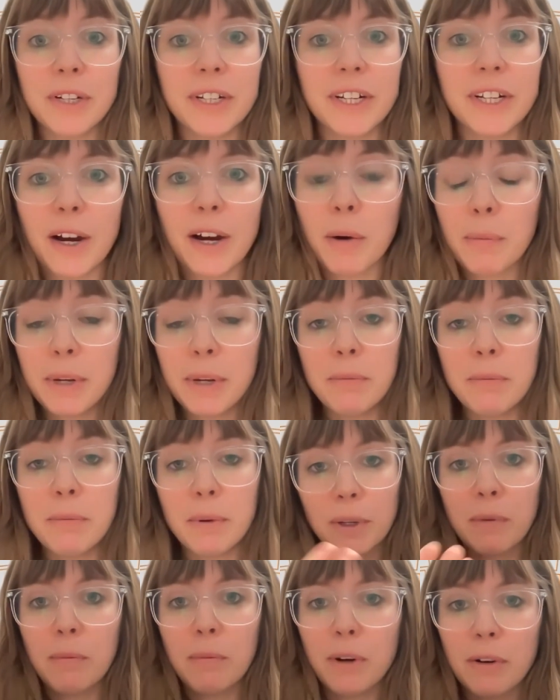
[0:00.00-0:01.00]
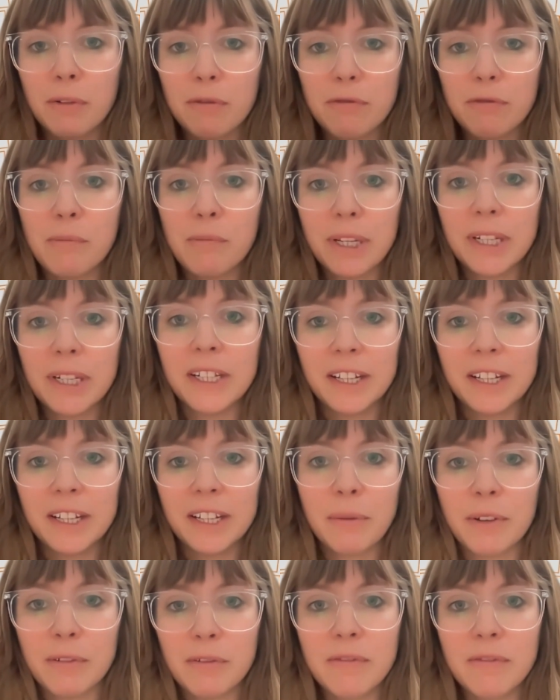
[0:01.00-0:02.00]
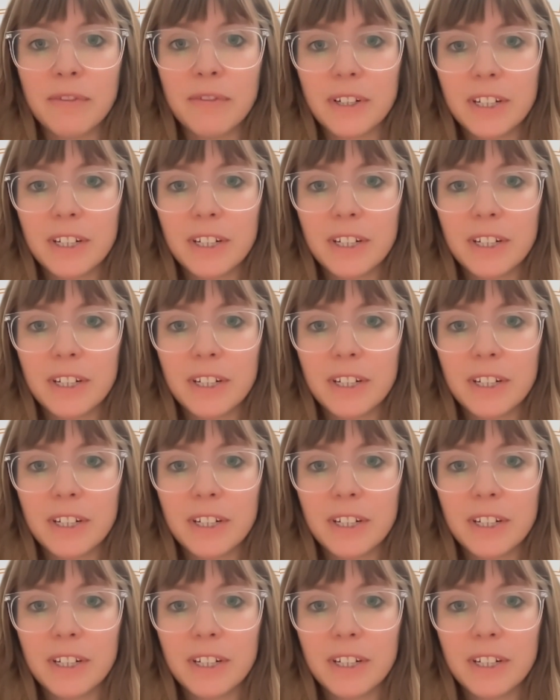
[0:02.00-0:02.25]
but now people are more familiar with